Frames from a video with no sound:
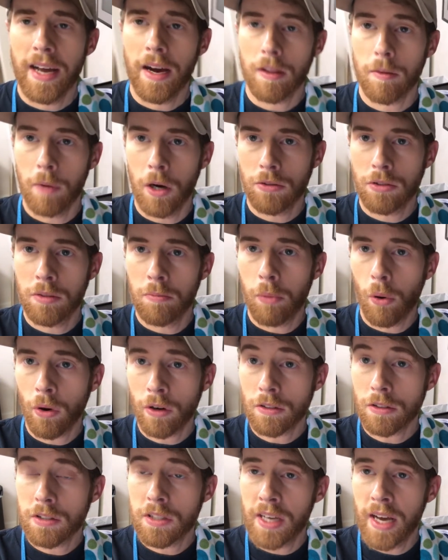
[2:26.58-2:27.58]
Now the most
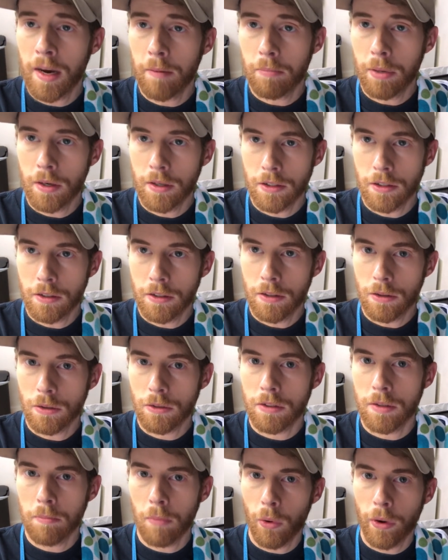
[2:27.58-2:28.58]
important step, put your
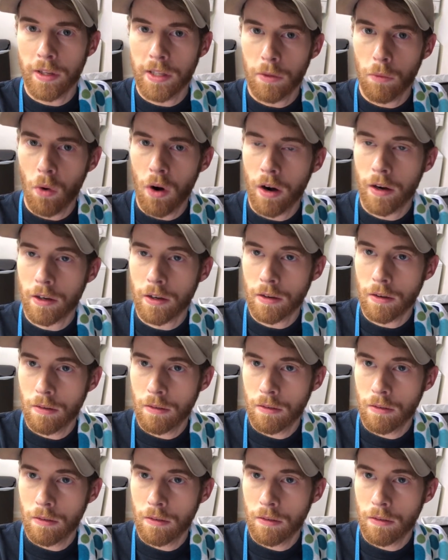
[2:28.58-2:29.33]
noodles in boiling water.